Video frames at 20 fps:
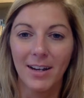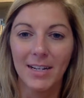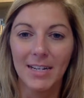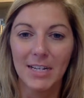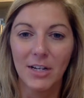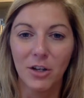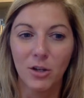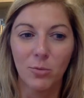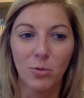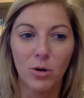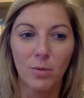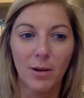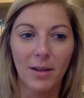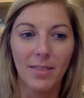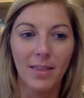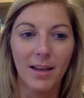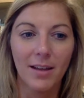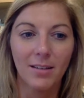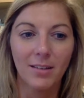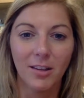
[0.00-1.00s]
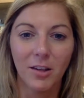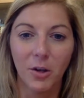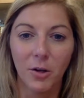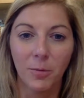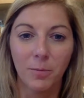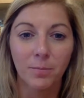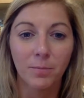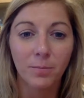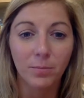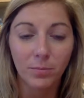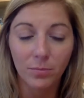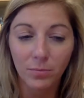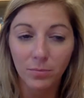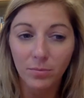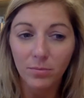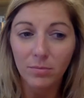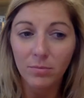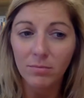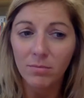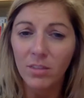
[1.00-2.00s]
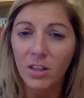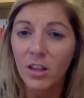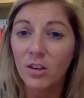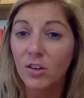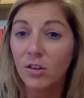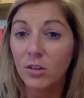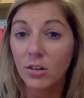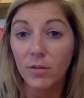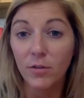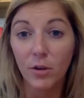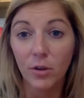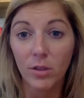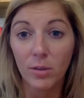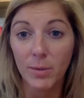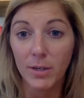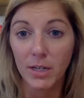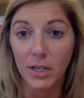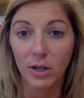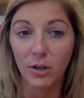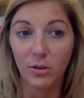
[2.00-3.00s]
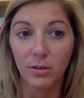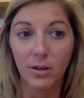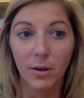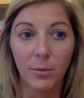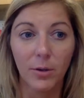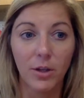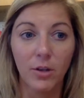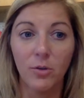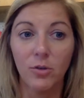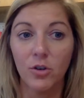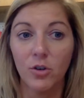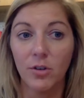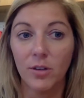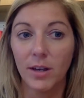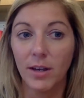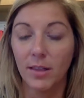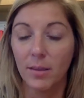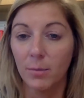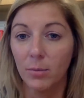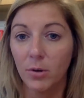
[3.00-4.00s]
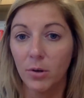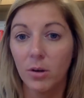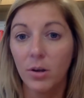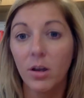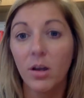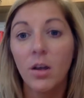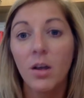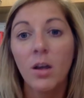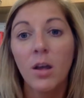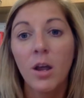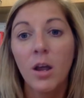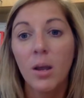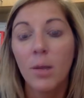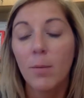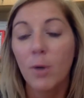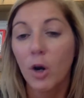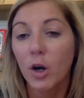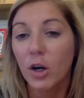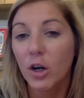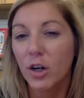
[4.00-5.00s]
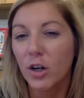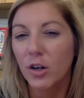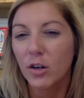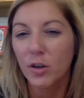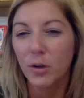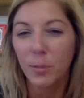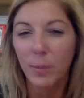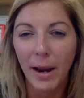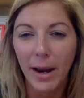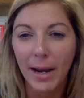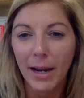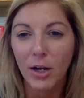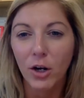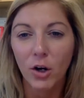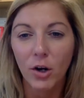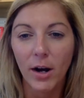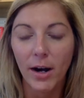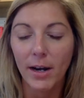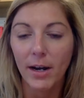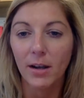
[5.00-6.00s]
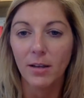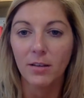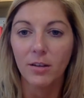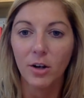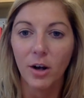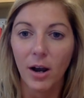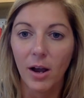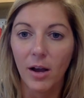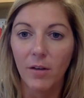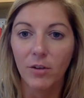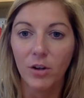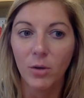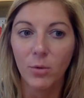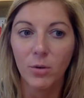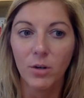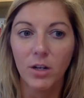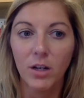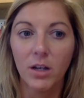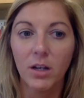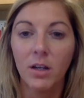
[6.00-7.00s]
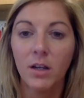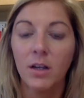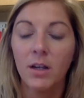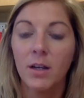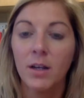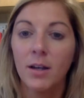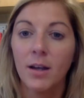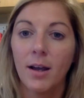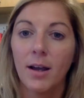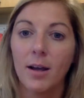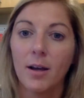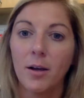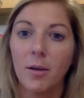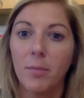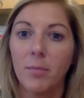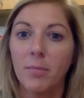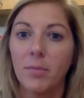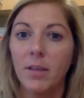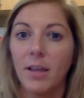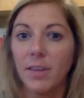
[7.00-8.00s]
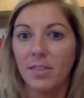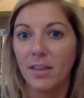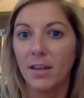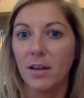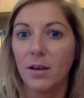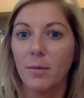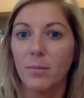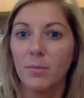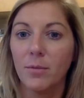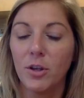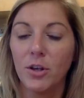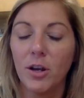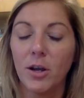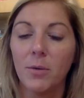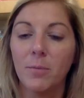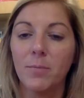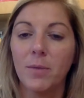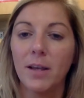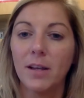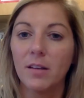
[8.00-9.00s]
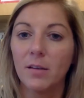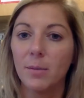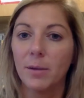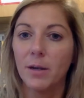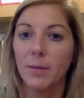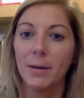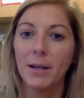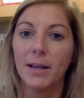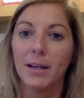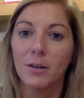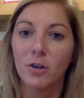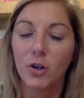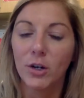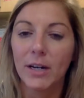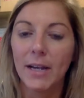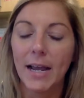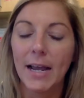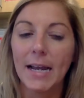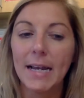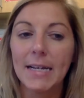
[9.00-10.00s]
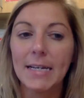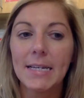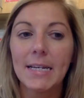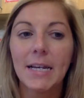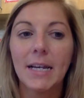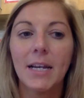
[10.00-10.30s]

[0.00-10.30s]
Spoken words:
of tell you more about that soon. Just a few of the materials that we use. You just need the book, markers or paint or crayons or however you want to let them, experiment and create,